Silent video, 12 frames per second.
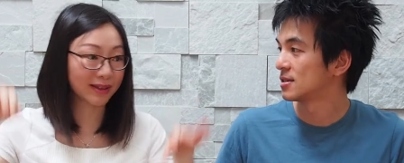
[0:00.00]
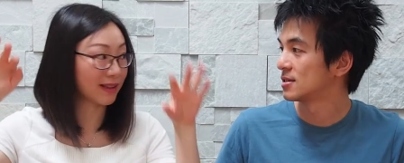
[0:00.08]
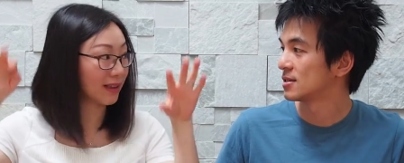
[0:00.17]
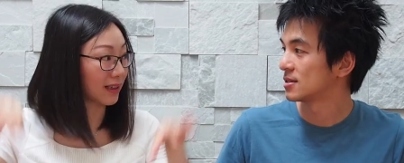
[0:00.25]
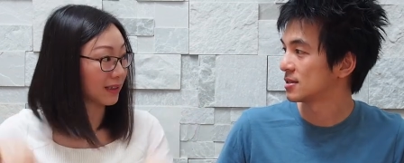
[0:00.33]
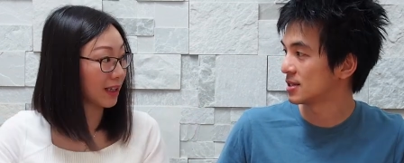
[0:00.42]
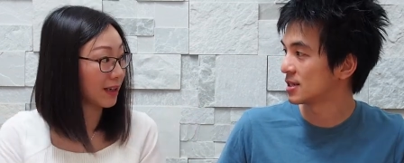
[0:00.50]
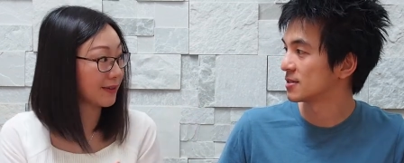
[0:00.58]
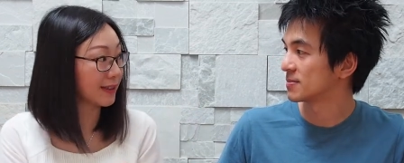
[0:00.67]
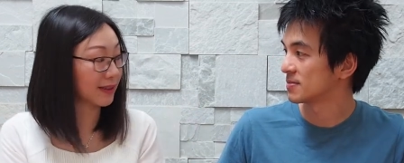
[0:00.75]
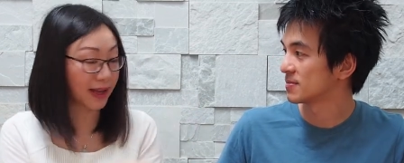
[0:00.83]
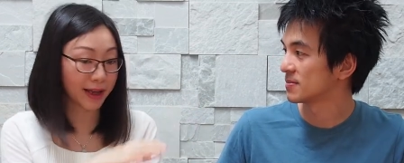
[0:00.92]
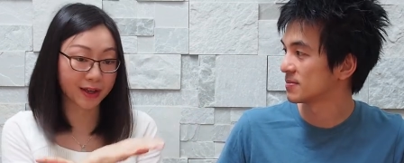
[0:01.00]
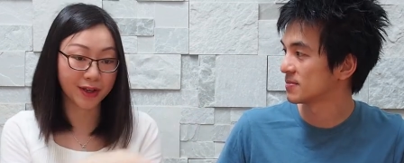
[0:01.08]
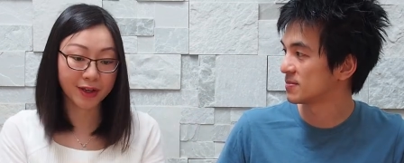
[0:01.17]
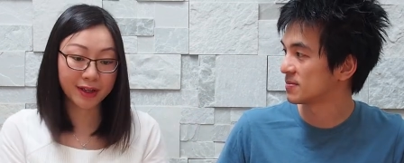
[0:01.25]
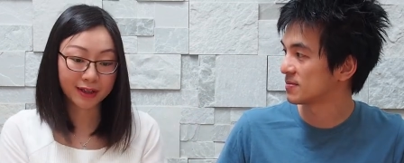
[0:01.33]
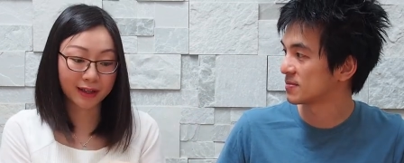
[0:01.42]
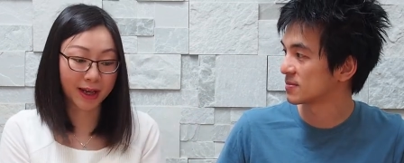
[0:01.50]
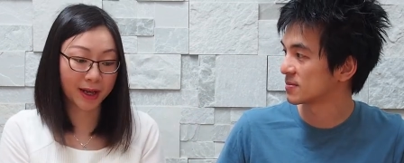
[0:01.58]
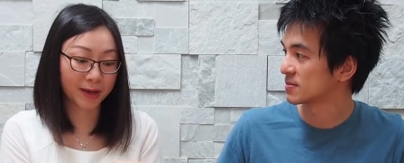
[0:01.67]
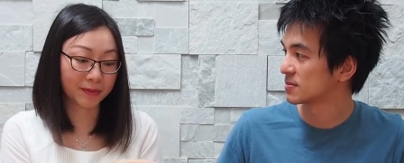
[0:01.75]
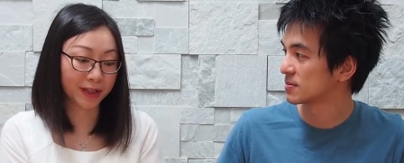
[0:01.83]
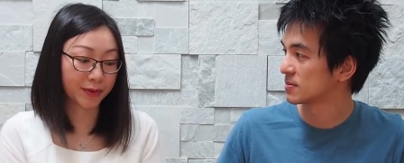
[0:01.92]
Speaker 1: and the cliffs, yeah. they
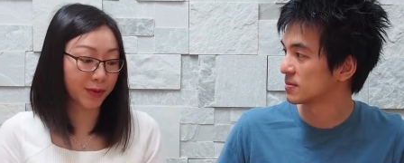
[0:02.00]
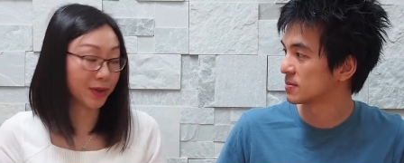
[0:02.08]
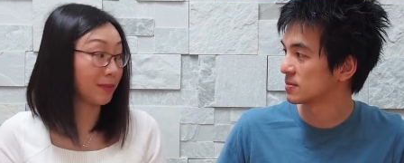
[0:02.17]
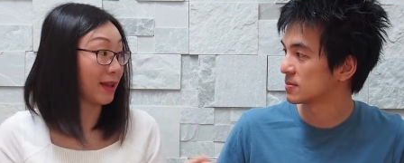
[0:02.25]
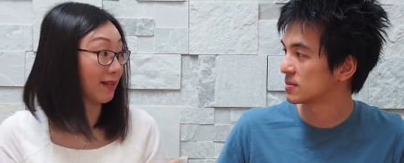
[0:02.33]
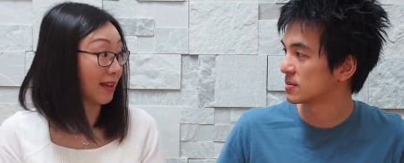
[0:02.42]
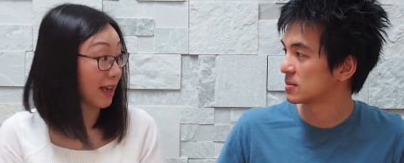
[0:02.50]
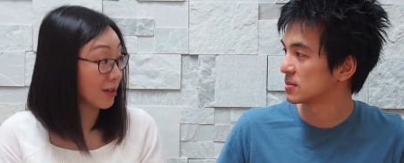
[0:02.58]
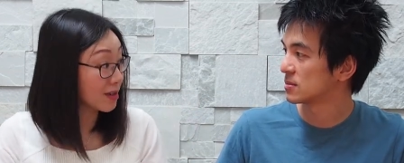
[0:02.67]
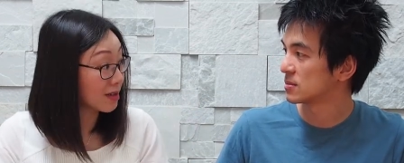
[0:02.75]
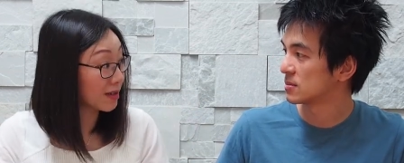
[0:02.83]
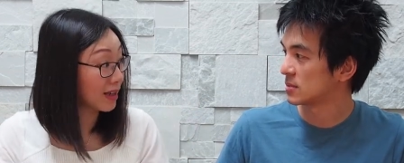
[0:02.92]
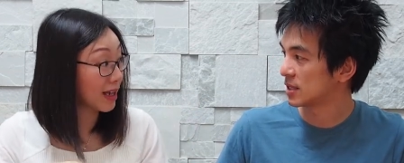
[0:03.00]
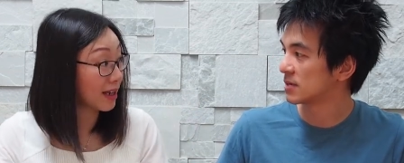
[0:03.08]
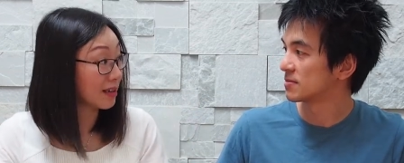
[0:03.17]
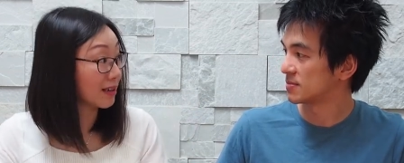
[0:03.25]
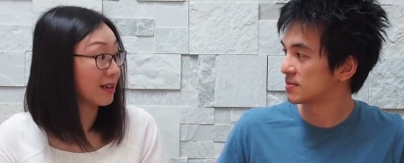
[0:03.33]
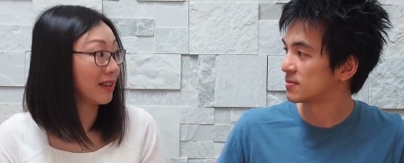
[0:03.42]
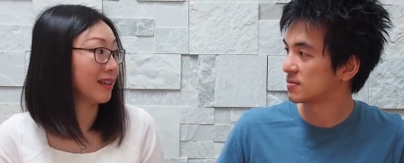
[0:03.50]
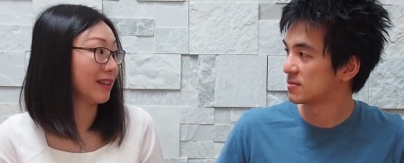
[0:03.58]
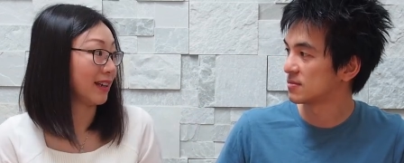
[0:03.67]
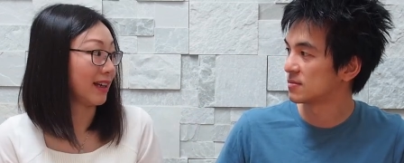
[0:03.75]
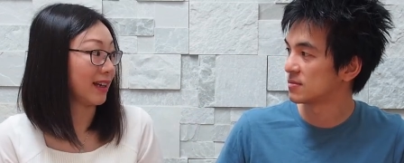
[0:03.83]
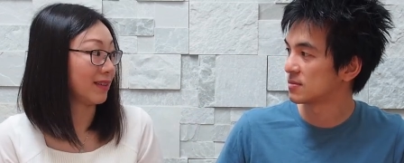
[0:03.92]
um, they do the plantations there,
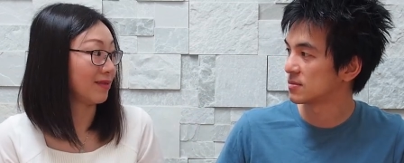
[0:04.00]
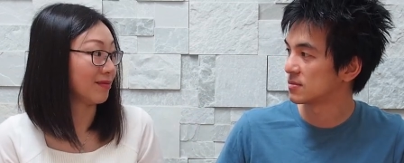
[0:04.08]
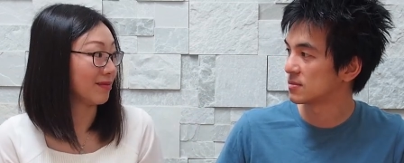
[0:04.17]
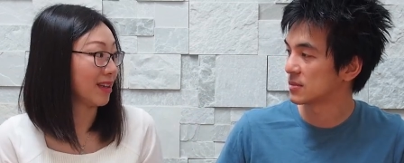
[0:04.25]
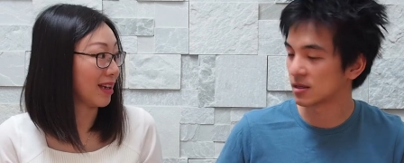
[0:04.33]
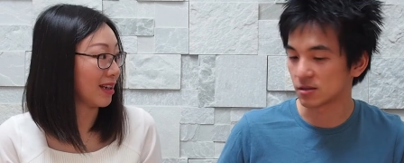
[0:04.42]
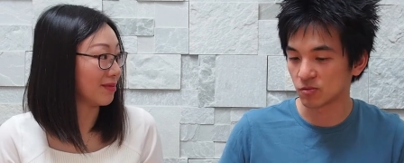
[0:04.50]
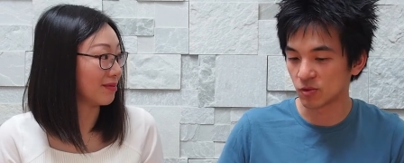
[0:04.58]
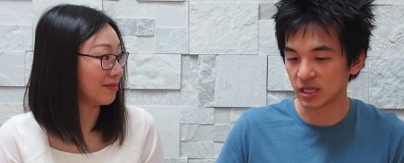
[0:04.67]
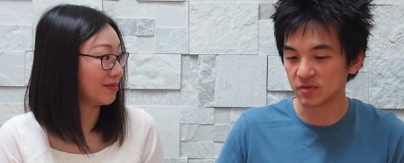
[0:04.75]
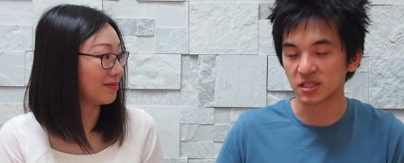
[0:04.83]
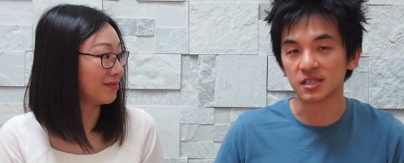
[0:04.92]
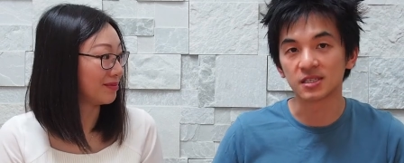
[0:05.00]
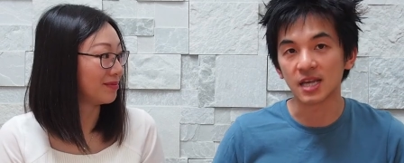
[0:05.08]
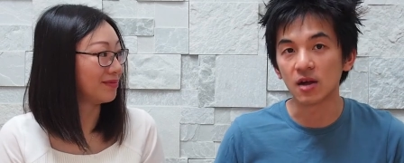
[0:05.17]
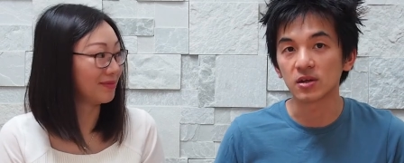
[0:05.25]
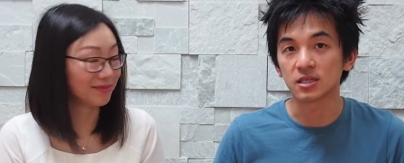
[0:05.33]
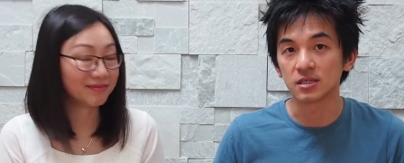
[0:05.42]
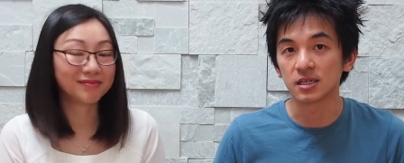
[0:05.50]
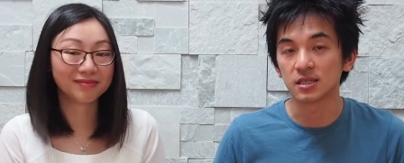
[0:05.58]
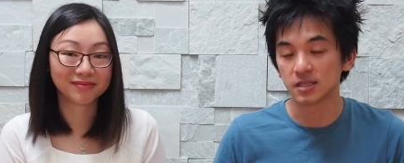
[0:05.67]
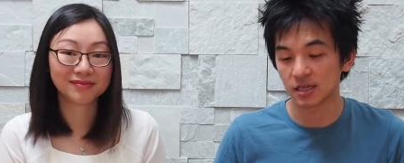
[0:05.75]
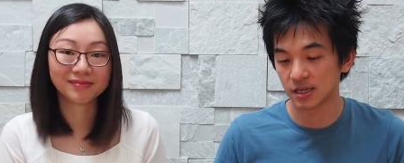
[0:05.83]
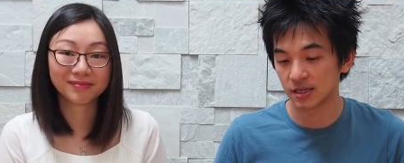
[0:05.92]
yeah. and
Speaker 2: yeah, that's what gives it its character in
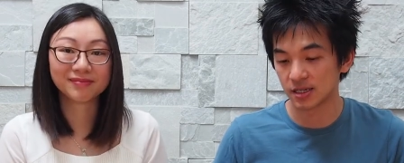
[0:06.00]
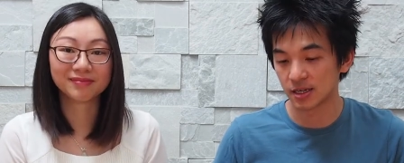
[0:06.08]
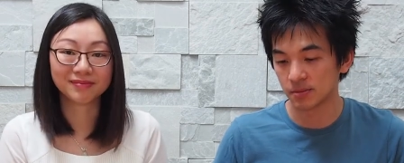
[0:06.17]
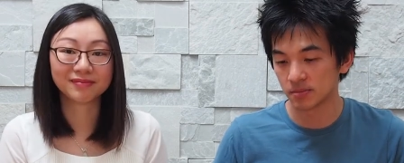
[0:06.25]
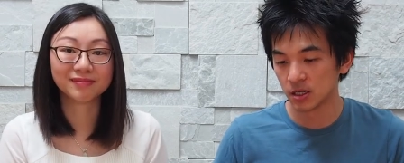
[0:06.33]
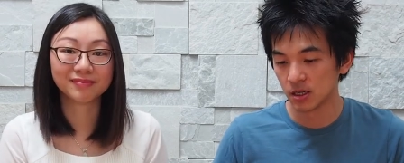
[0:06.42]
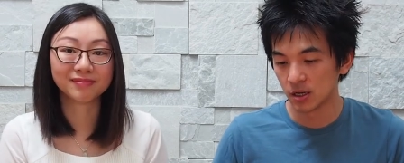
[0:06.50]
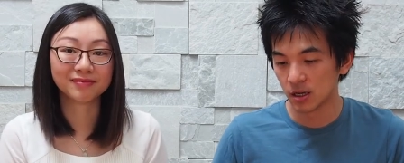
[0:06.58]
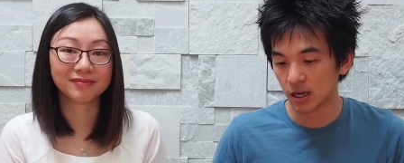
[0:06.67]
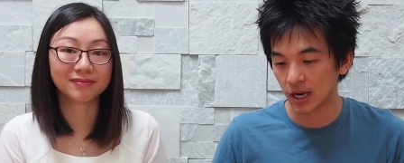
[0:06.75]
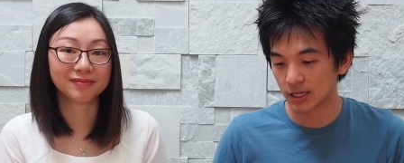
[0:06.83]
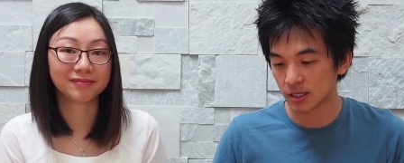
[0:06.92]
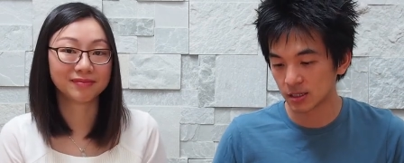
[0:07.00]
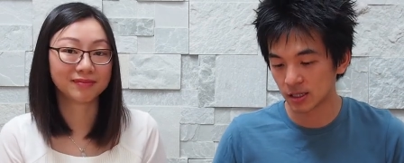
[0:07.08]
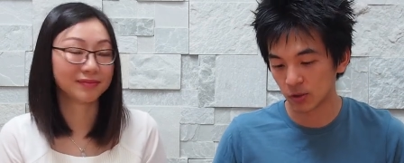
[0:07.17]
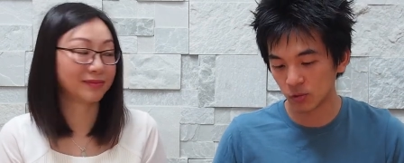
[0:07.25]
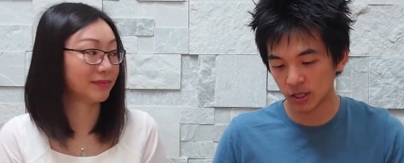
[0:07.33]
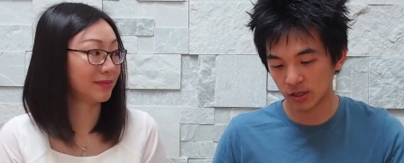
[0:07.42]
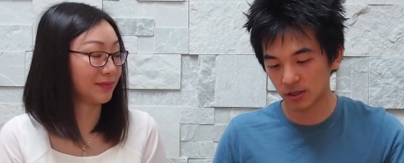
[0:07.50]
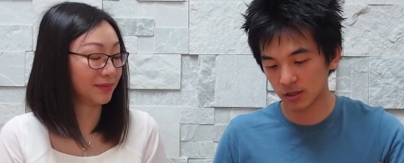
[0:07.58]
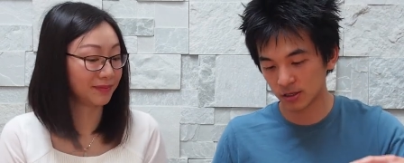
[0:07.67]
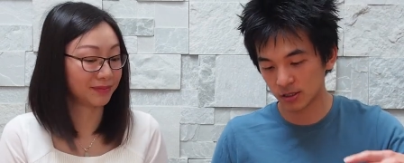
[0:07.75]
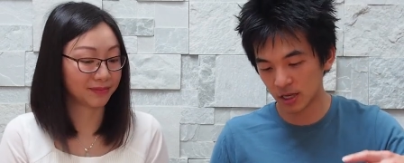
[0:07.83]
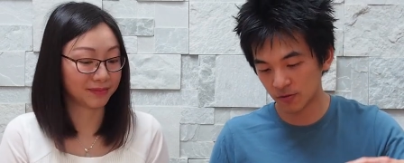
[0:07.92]
this. And um, I get like with
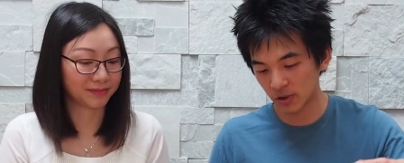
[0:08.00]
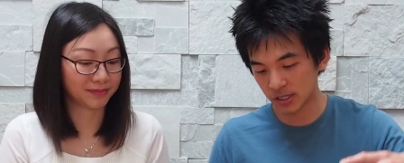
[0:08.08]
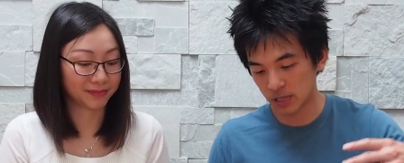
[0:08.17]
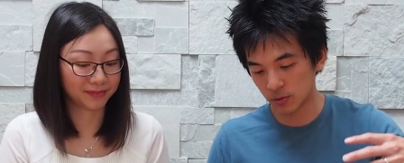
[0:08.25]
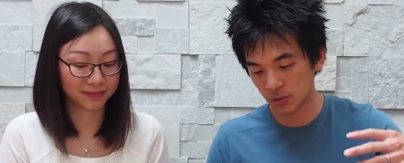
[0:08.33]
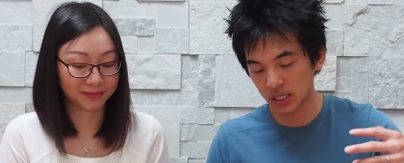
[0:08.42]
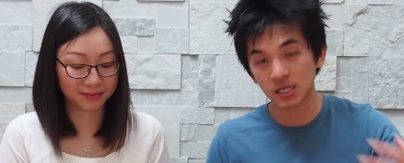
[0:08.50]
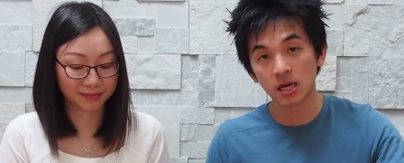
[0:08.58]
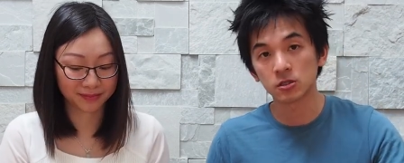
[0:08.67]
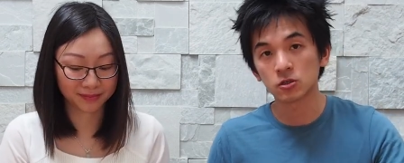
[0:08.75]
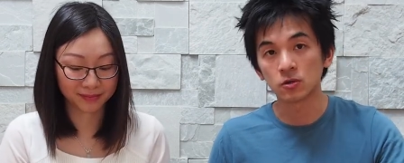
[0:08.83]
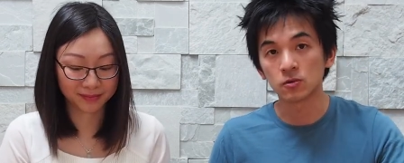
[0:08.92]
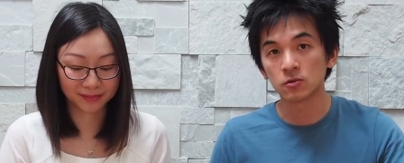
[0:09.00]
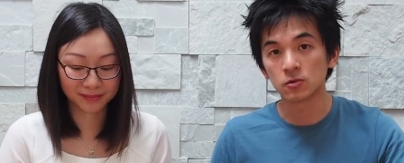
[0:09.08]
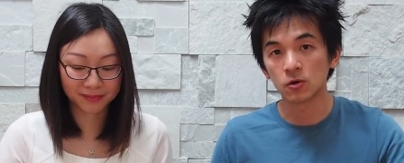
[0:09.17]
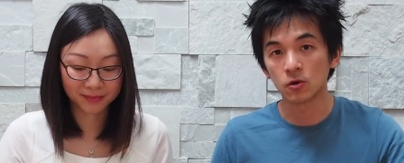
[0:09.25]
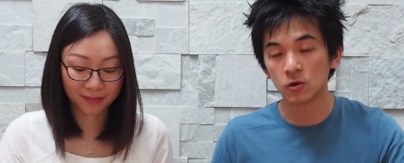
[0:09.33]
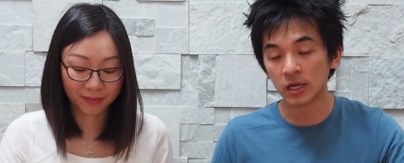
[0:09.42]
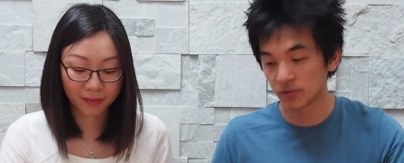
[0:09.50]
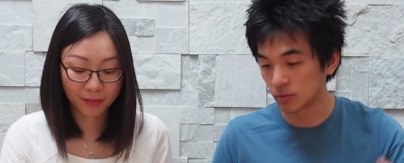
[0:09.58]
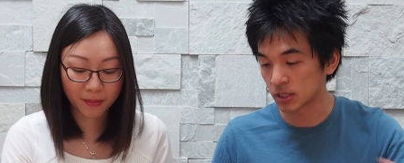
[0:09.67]
say for example with a danchong or even with